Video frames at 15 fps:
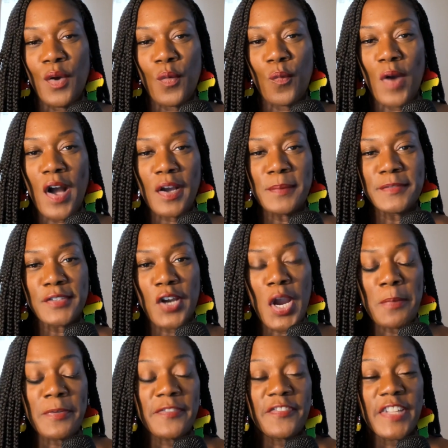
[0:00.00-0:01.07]
Welcome to
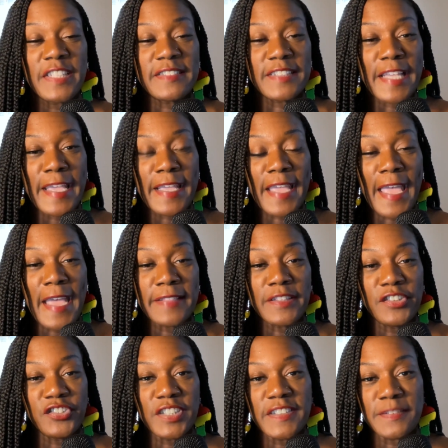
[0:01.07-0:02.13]
Urban FinTech at
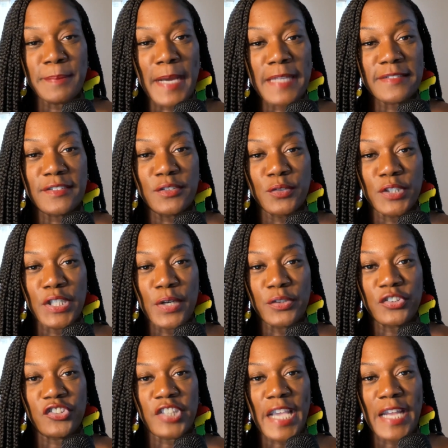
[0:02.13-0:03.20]
the G Spot
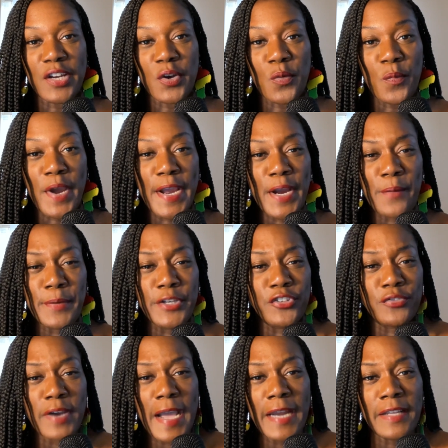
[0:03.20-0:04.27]
Studios channel, where we
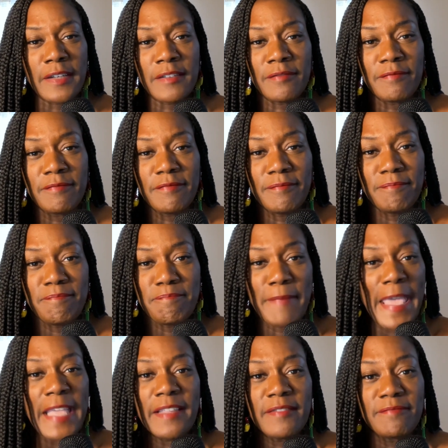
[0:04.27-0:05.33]
try to
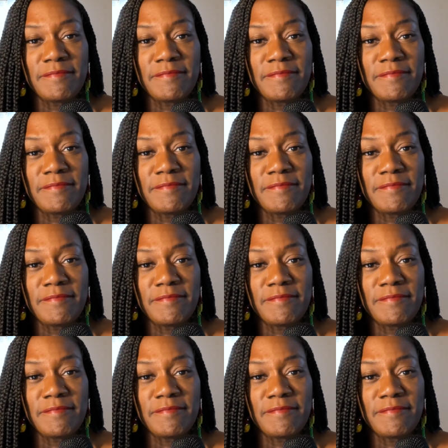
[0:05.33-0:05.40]
make